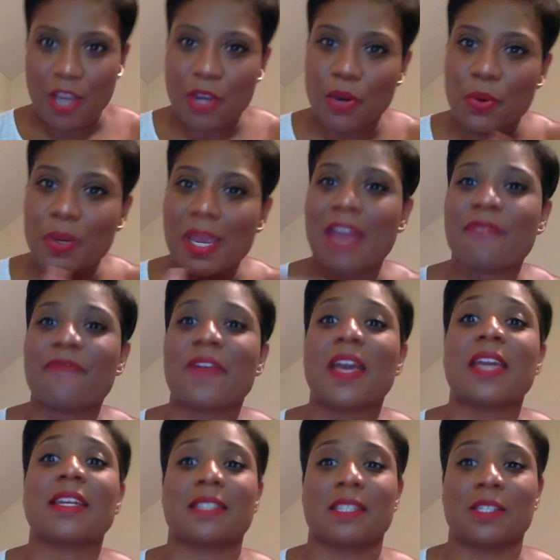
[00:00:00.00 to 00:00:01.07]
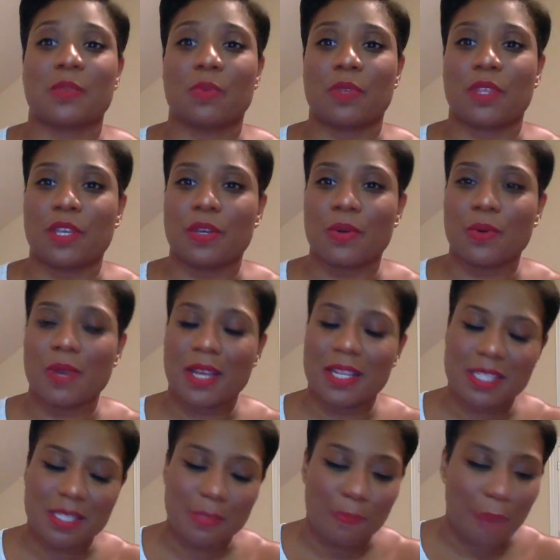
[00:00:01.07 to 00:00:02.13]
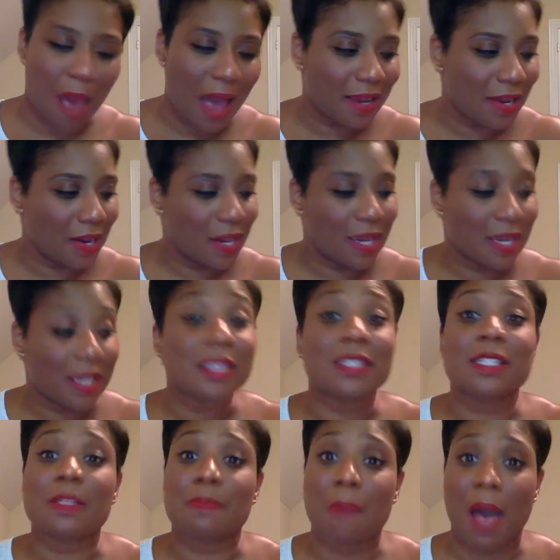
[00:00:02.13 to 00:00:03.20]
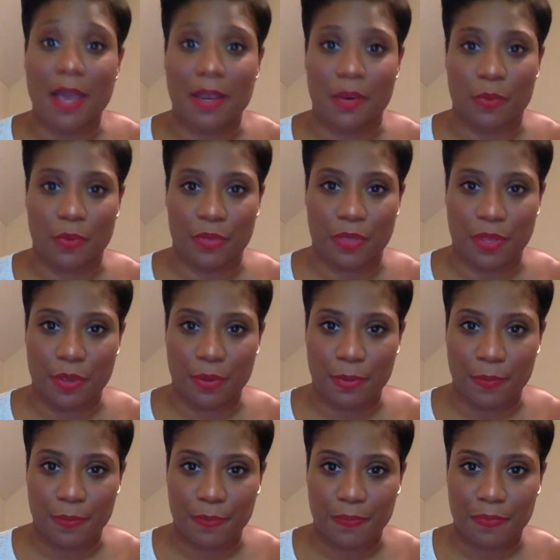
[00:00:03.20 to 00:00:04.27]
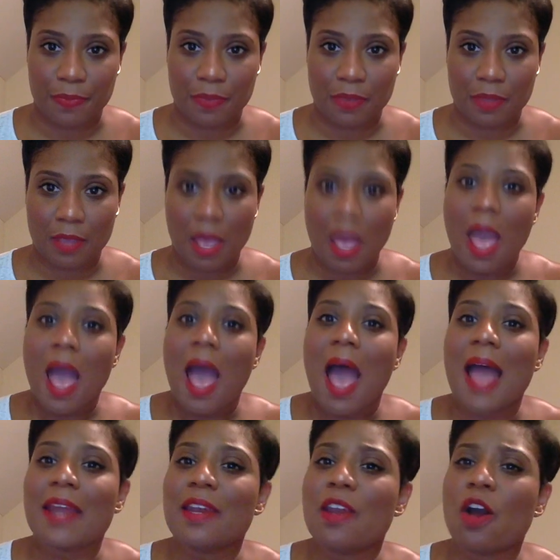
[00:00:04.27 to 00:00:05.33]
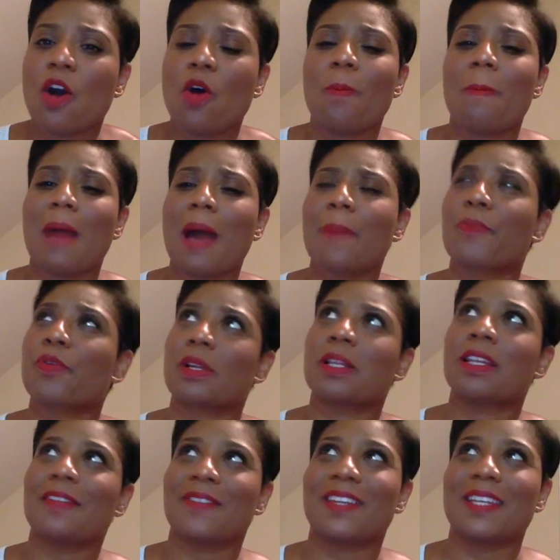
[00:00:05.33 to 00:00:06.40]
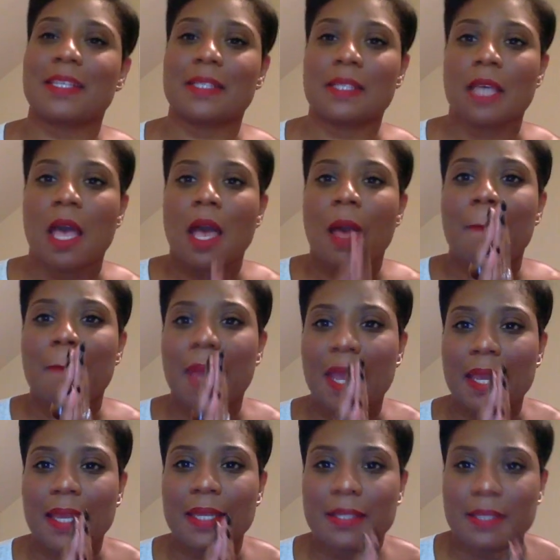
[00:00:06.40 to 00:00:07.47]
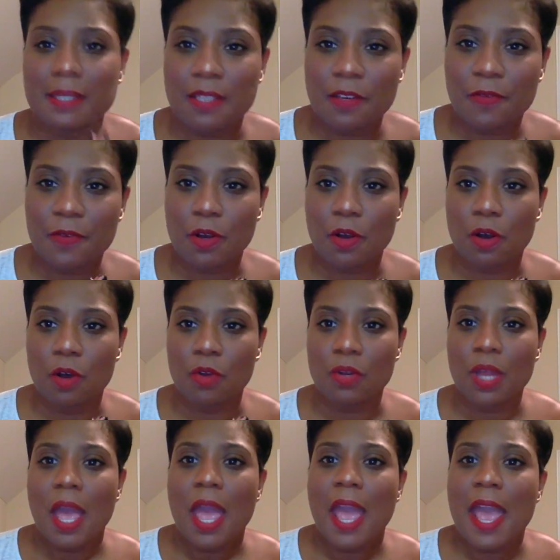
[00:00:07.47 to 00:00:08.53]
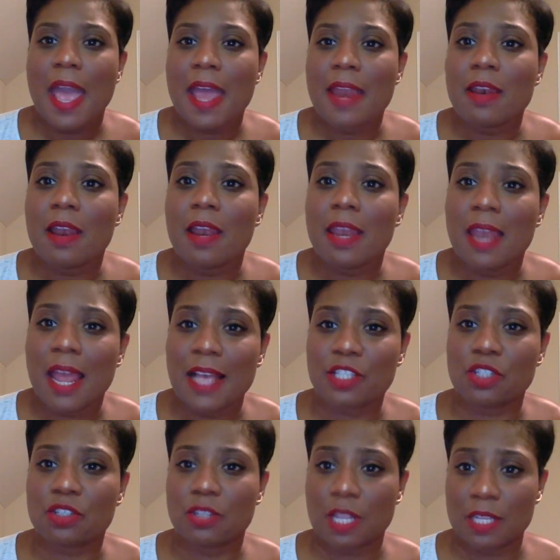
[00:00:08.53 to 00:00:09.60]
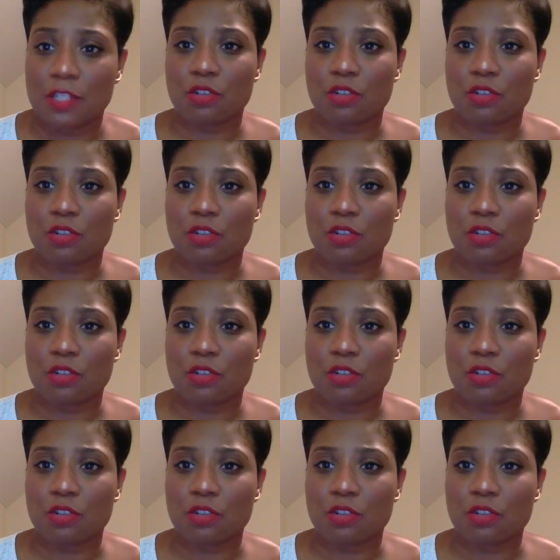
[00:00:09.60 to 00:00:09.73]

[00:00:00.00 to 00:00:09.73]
create fantasies with you, inspire and conspire with you. I know my proclivities make it difficult and less than